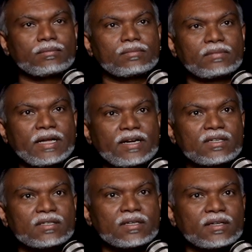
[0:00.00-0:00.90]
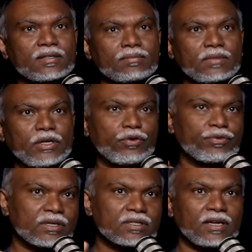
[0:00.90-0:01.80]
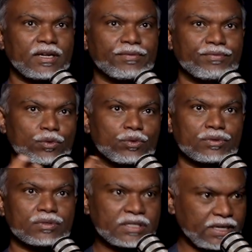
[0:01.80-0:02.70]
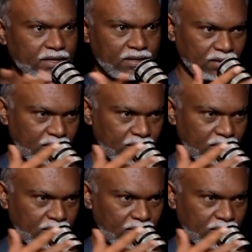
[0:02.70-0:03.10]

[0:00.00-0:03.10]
there is a universally, if you see,